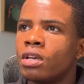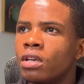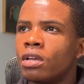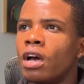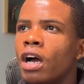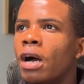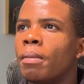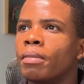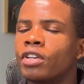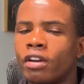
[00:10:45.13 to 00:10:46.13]

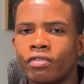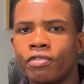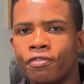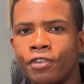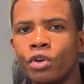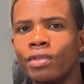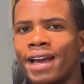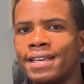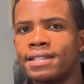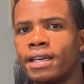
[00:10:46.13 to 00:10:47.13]
kind of the field that
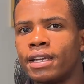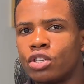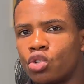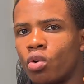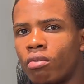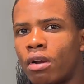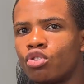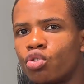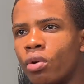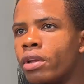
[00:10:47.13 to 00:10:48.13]
he's in. So around
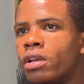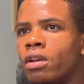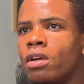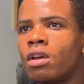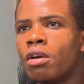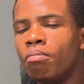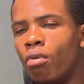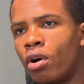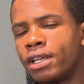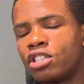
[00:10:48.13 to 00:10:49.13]
trading,
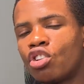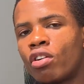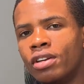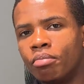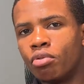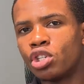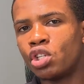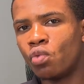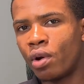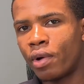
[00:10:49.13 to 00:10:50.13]
but it's not in a pushy
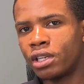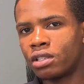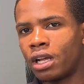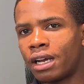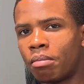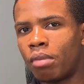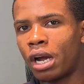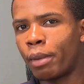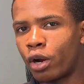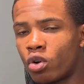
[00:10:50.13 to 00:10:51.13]
way where it's like buy
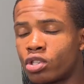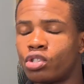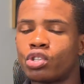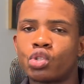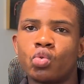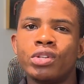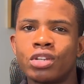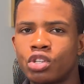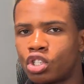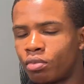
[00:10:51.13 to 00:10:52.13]
my course. It's just tweeting
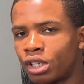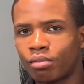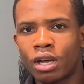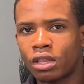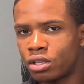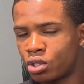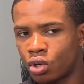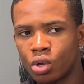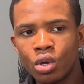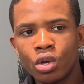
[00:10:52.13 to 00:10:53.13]
on subject matters or,
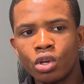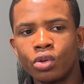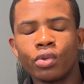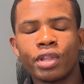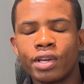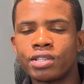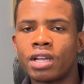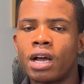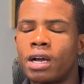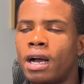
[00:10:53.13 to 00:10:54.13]
things
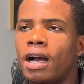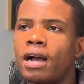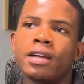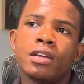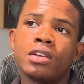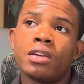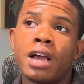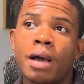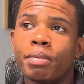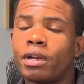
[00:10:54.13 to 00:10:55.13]
that are
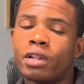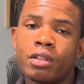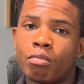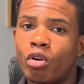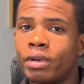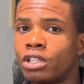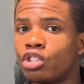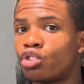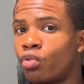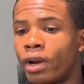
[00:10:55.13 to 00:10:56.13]
happening in the moment,
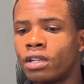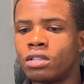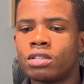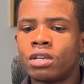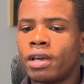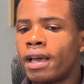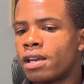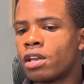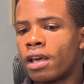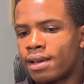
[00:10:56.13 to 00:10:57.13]
trends.
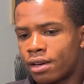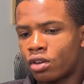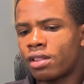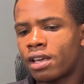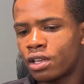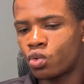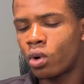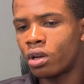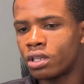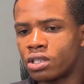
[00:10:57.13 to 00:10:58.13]
And another thing as
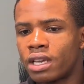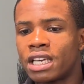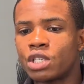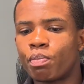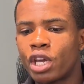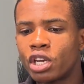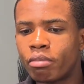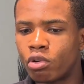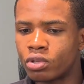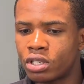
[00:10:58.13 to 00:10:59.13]
well is his pinned
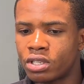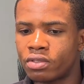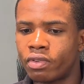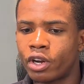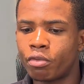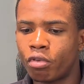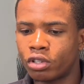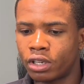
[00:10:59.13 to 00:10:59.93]
post. This is very important.